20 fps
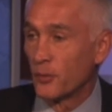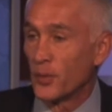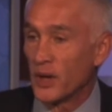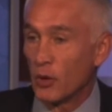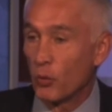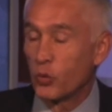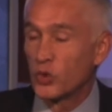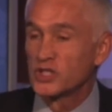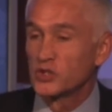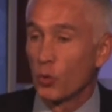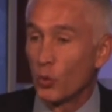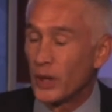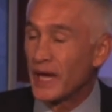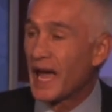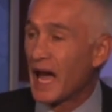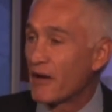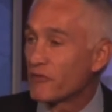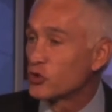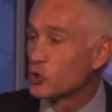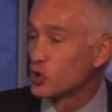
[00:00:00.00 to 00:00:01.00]
in which we
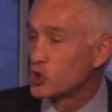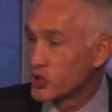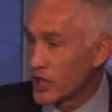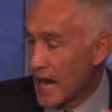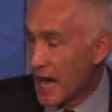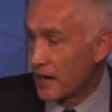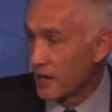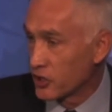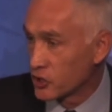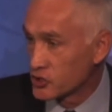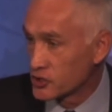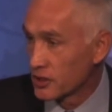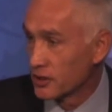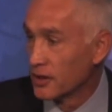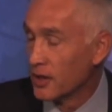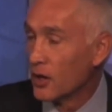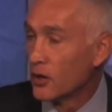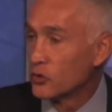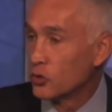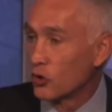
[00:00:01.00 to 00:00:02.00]
have to challenge
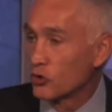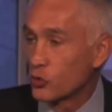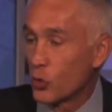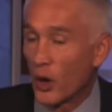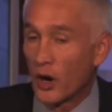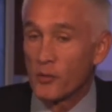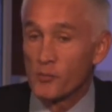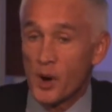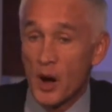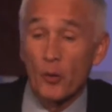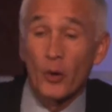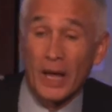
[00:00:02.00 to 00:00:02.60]
those who are in power.